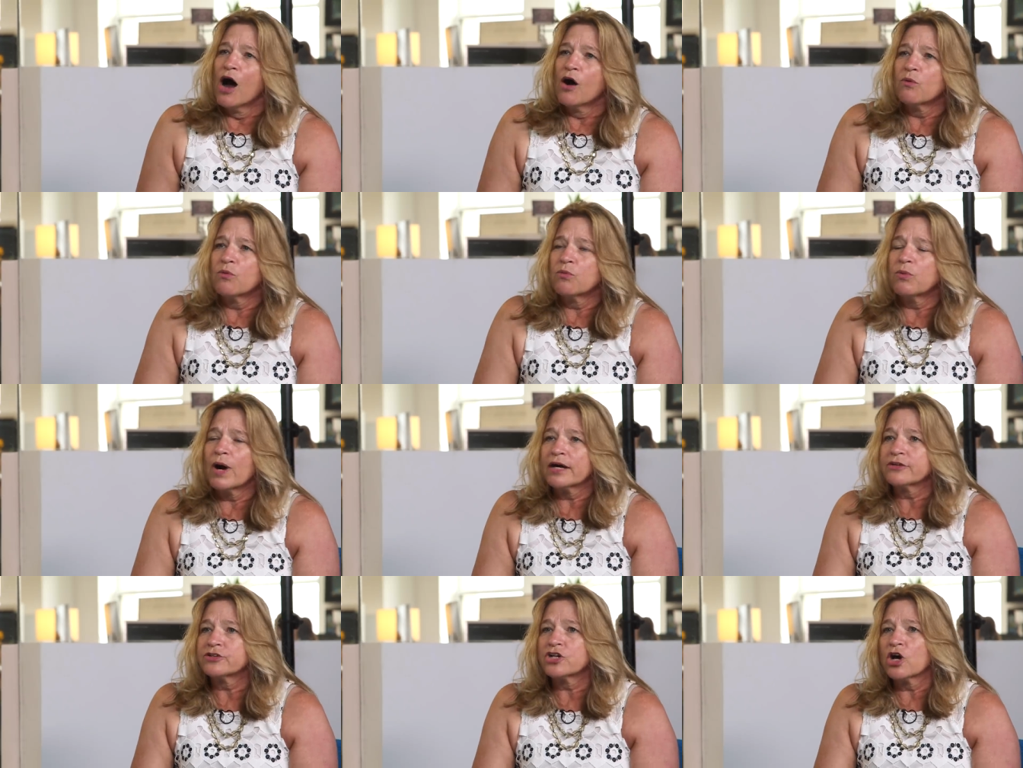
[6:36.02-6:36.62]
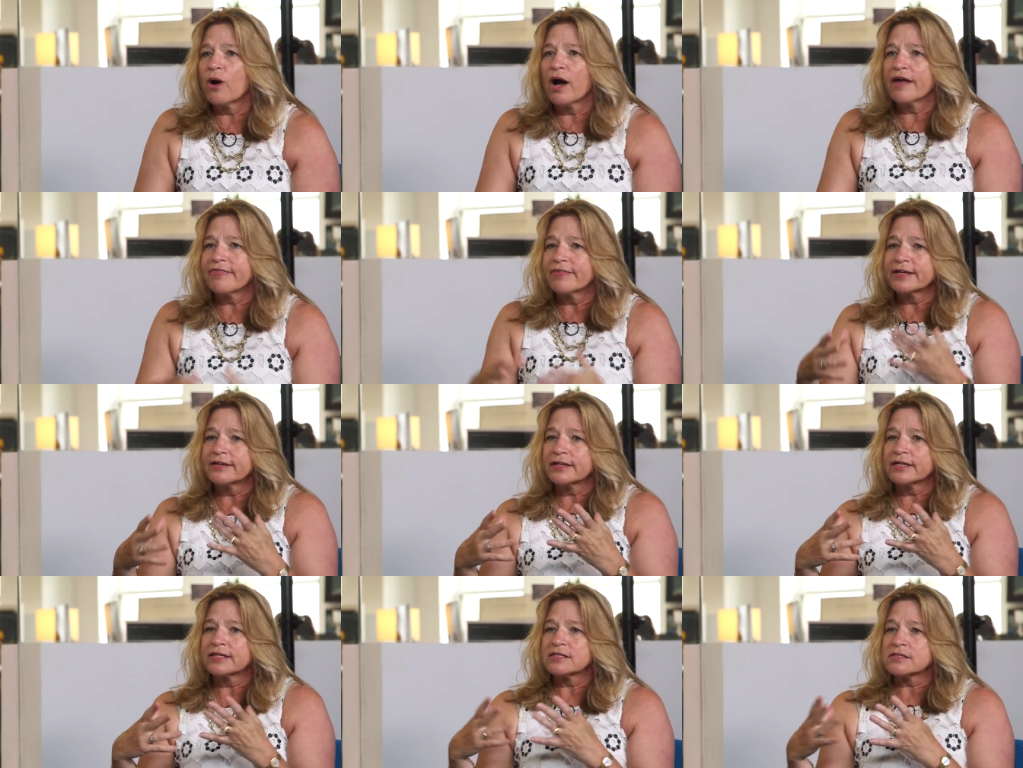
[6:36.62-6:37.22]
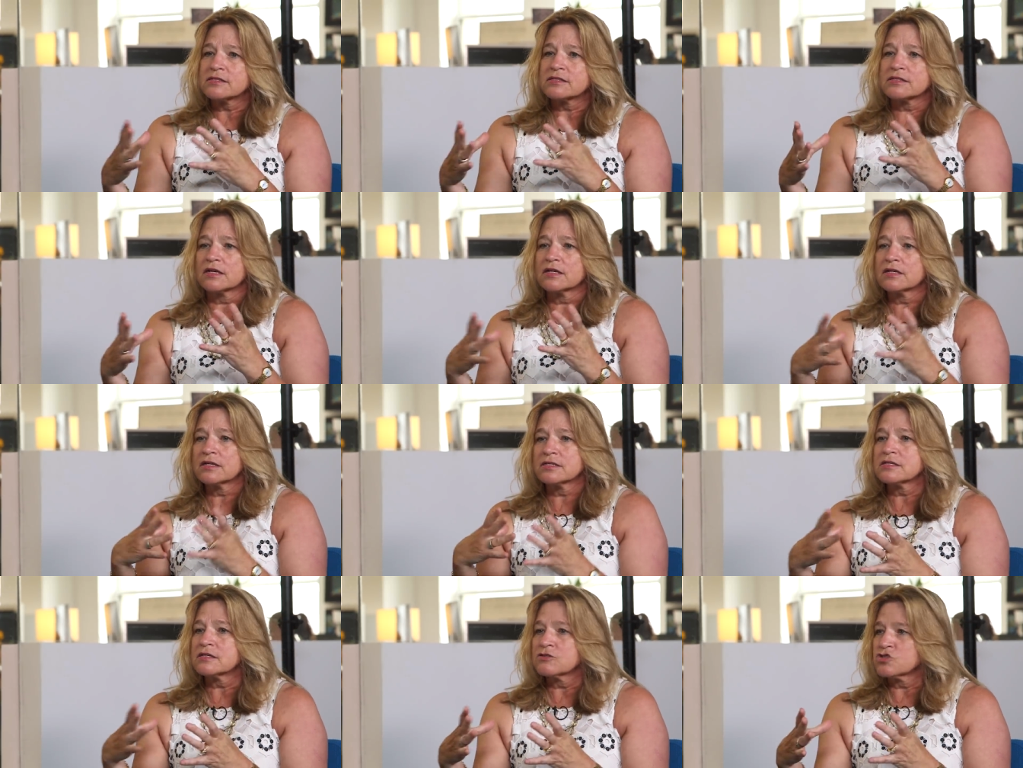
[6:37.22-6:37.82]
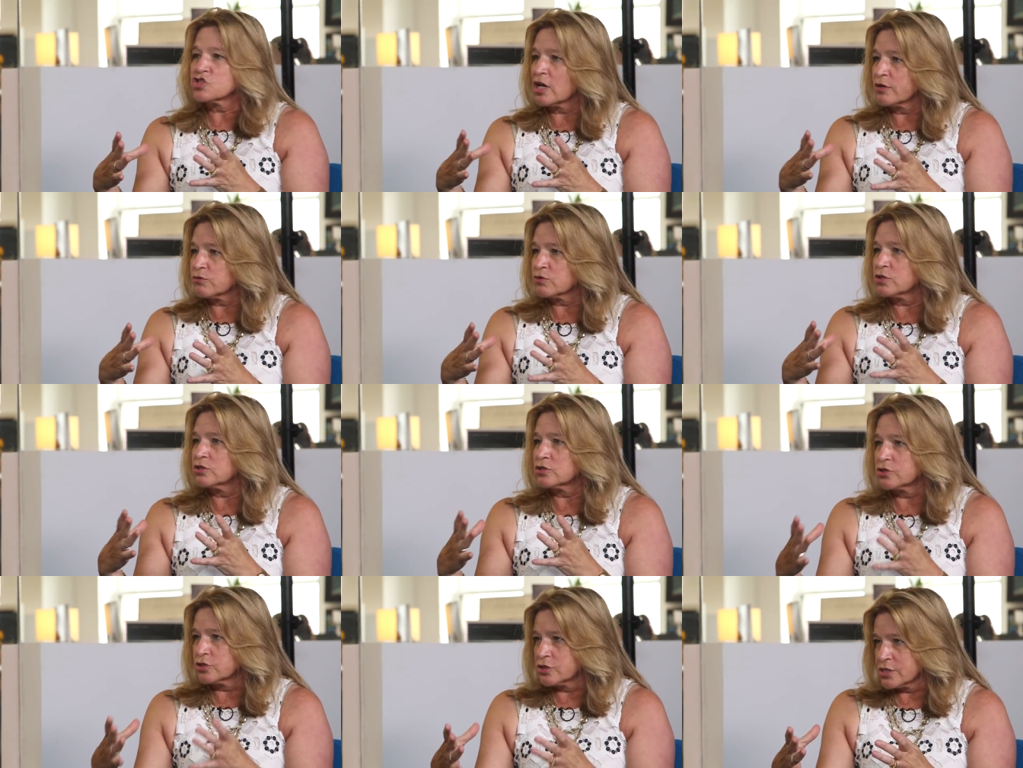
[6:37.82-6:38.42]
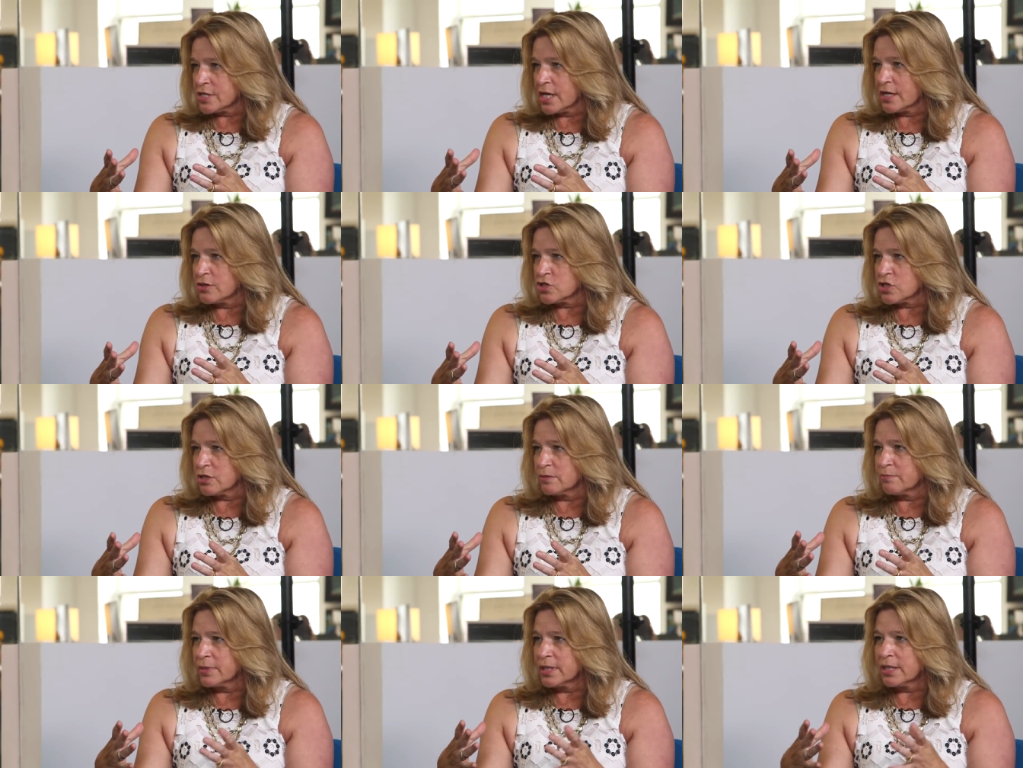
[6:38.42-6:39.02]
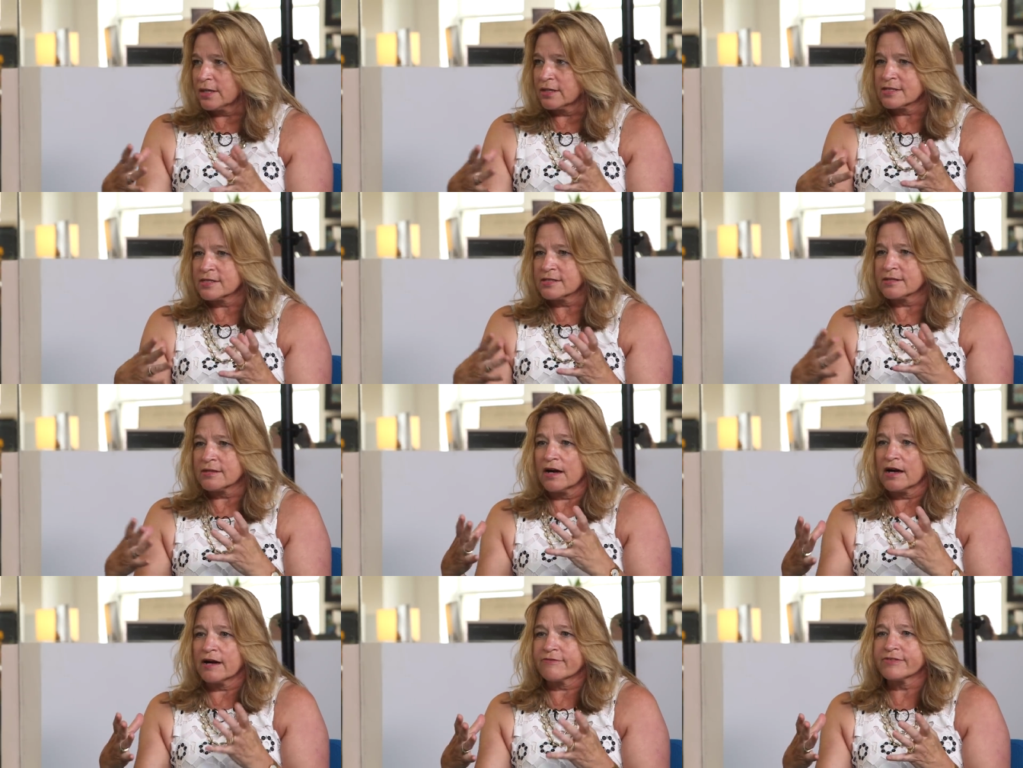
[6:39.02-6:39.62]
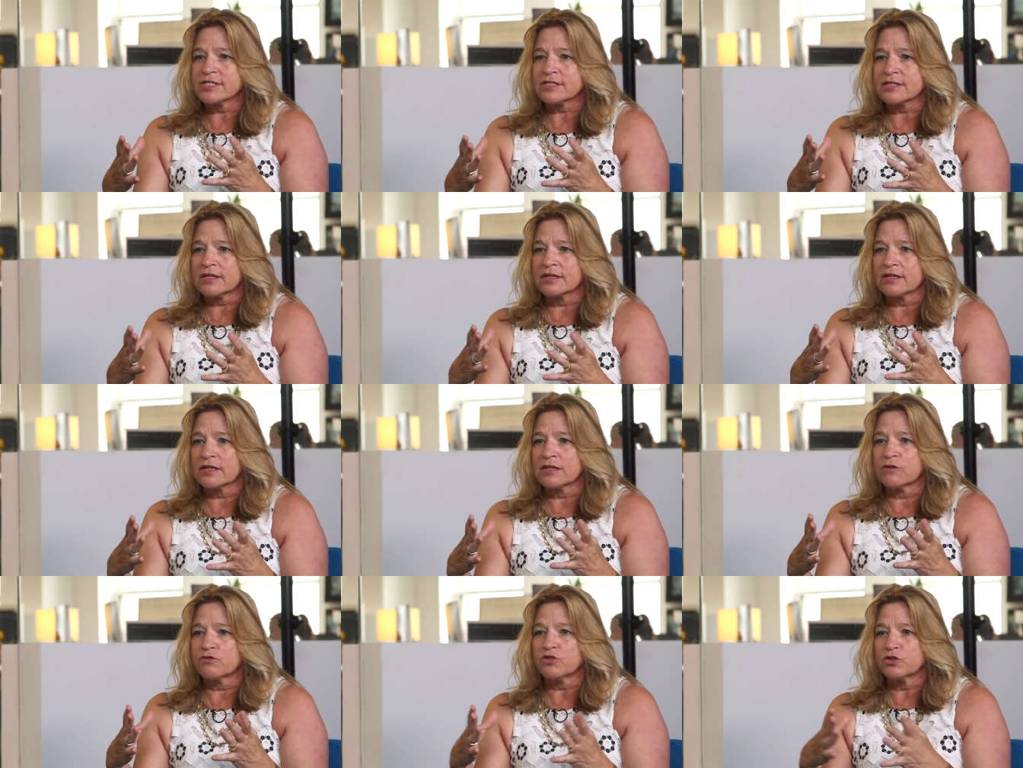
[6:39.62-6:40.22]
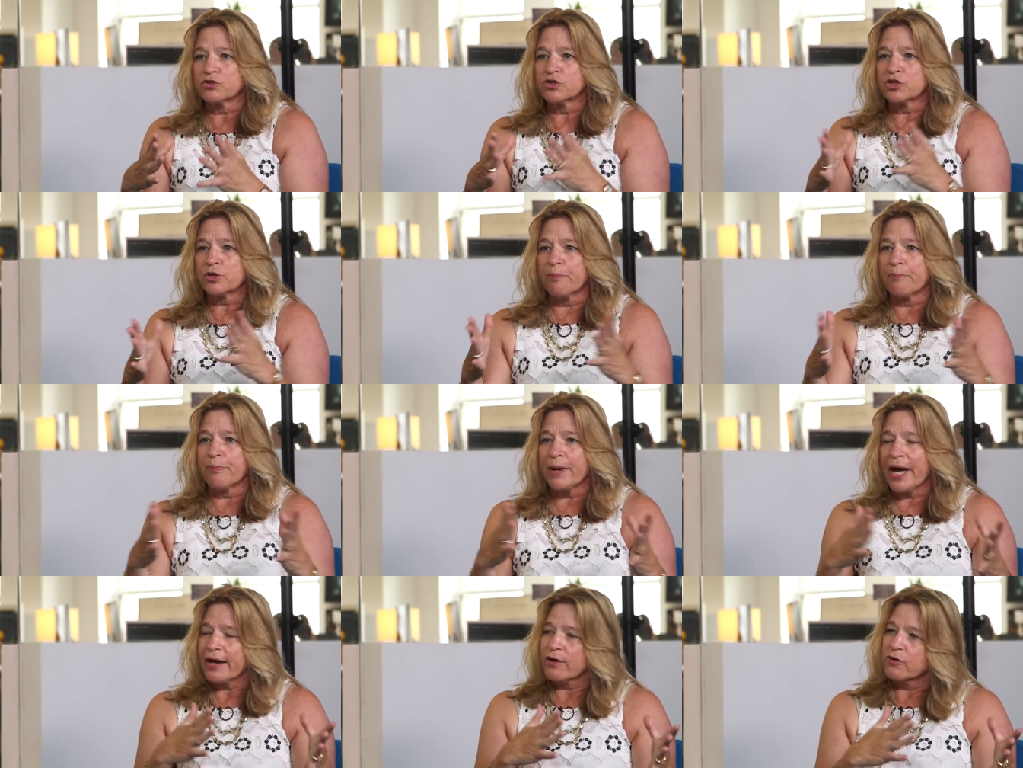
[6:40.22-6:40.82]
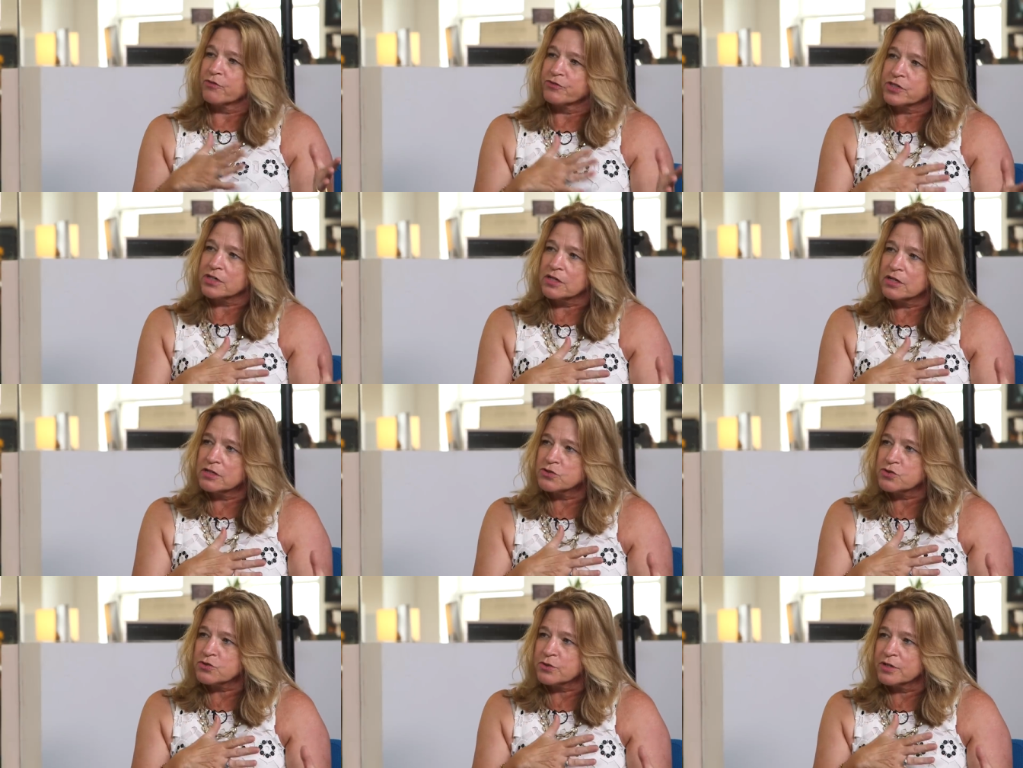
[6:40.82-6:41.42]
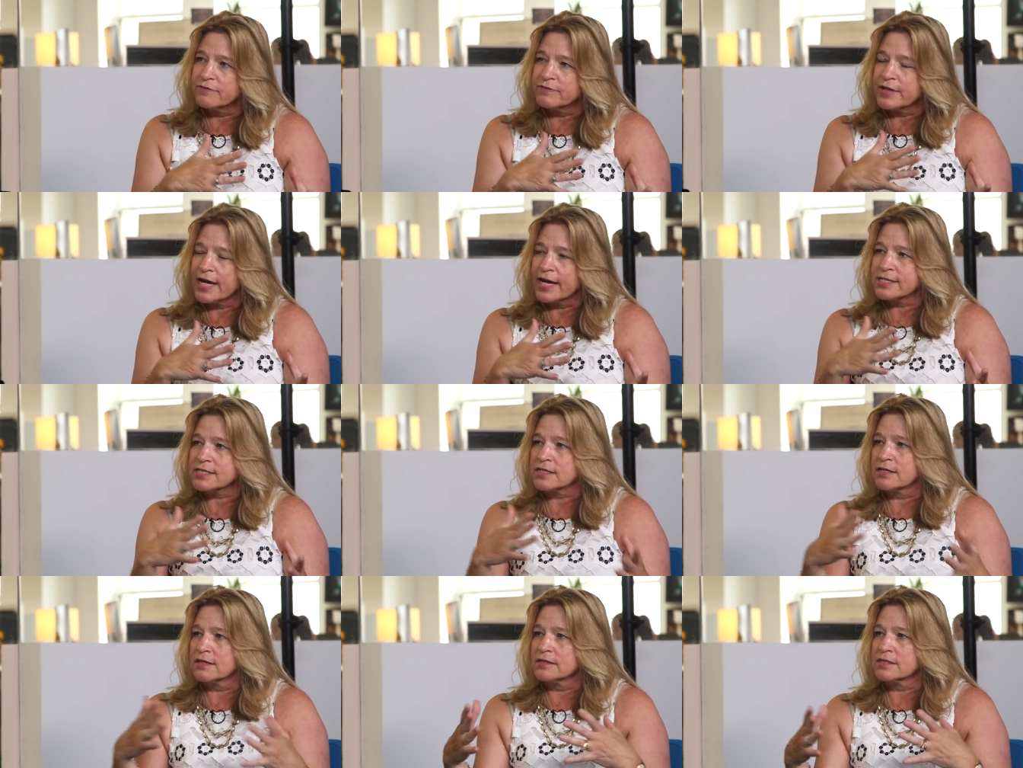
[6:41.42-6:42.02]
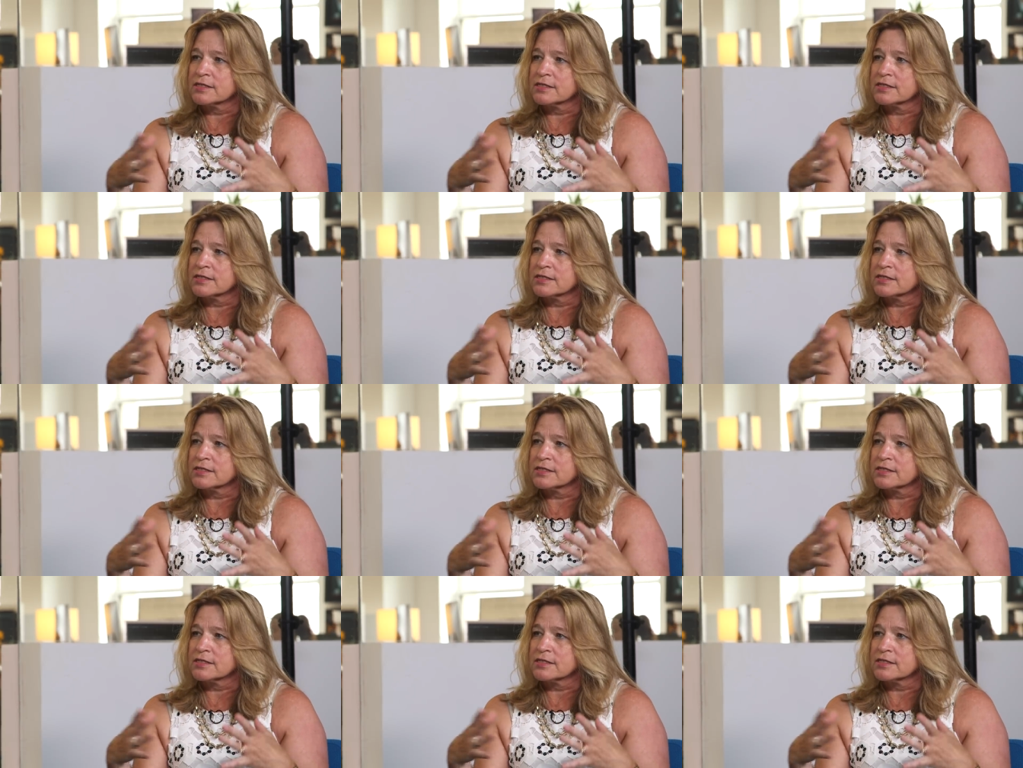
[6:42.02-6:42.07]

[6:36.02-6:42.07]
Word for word: Well, no, I think it is, it is in general a good tension because obviously if you look back over the history of NASA,